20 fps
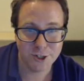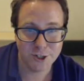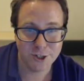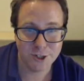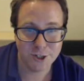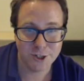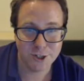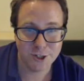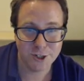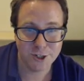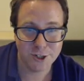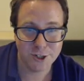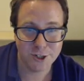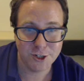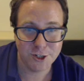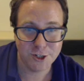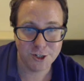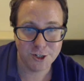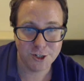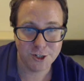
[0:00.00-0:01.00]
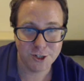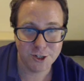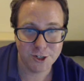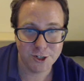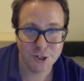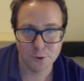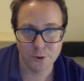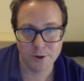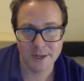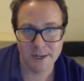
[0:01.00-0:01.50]
is that people
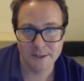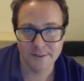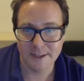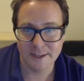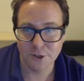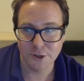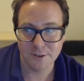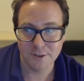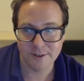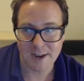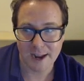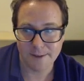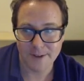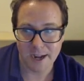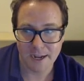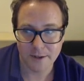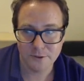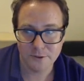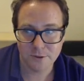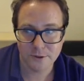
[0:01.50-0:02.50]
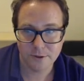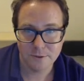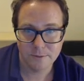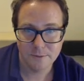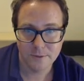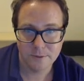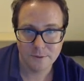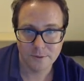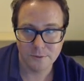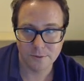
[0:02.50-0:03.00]
and organizations divest,
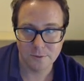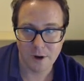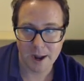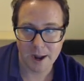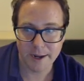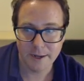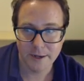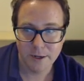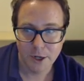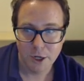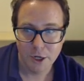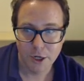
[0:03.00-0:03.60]
right?